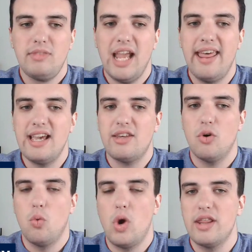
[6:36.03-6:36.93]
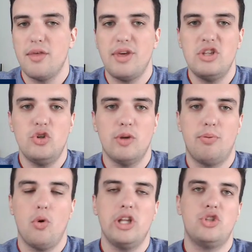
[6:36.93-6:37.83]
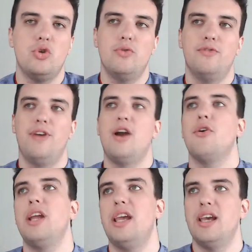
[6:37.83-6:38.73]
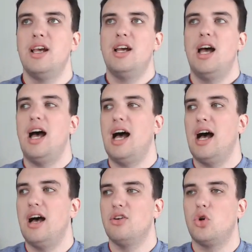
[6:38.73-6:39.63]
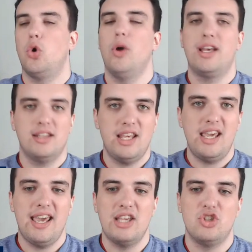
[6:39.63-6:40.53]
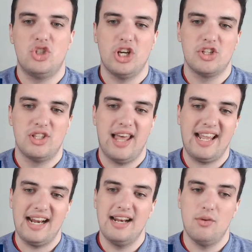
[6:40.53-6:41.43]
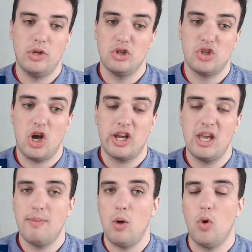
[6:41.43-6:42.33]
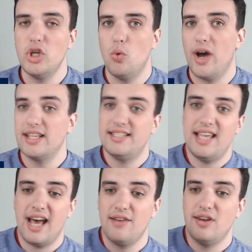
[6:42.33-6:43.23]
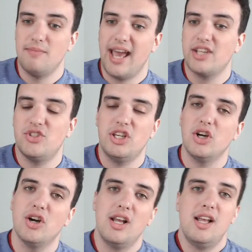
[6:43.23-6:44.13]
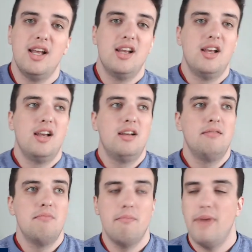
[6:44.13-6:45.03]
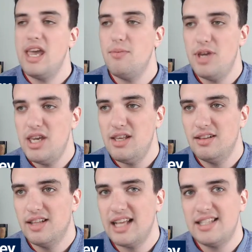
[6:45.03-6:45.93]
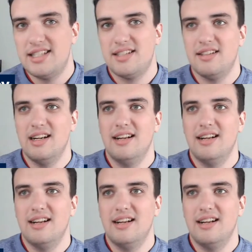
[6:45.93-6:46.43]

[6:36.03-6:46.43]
I think one of the things you can point to very quickly is just like when you're talking about what you want to see out of him next year, maybe let's